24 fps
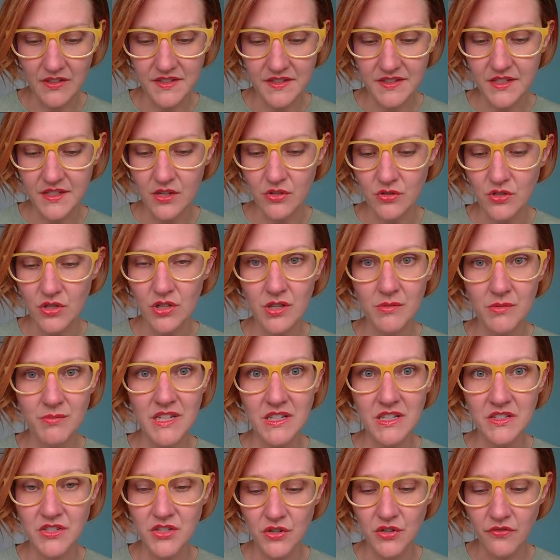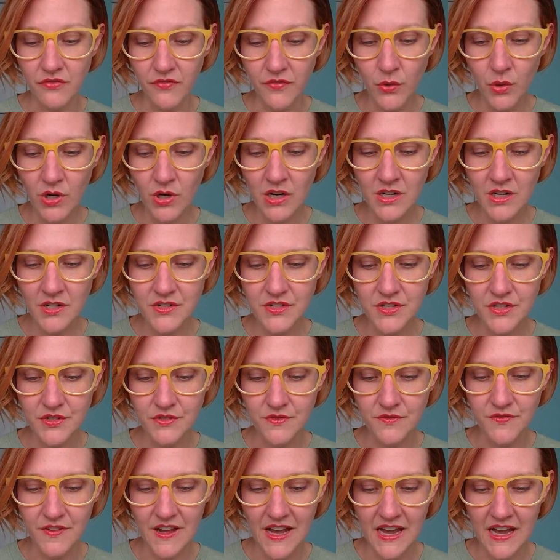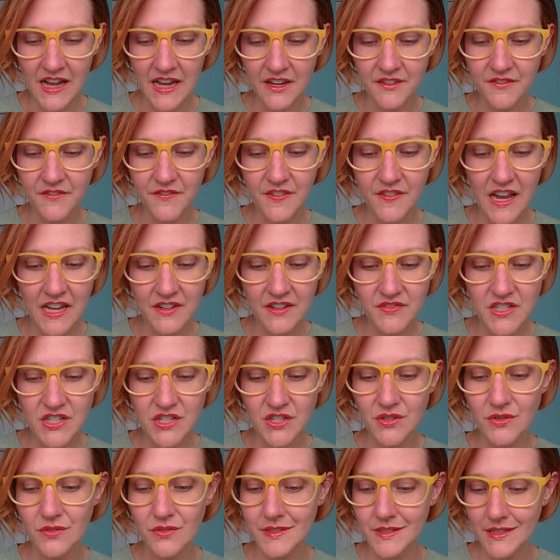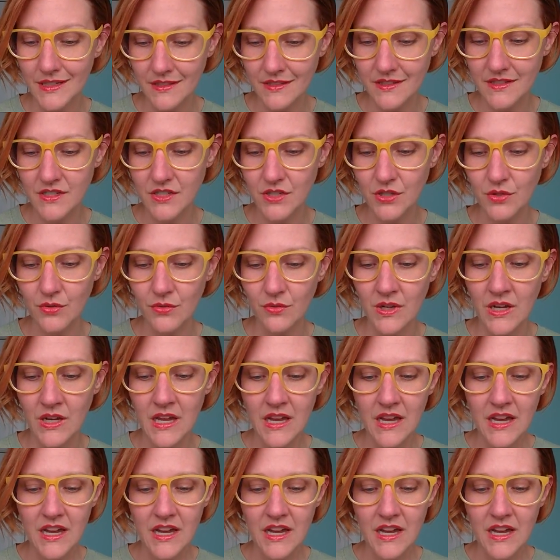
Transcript: So you could be a 2-4, 2-5, 5-2, 6-2.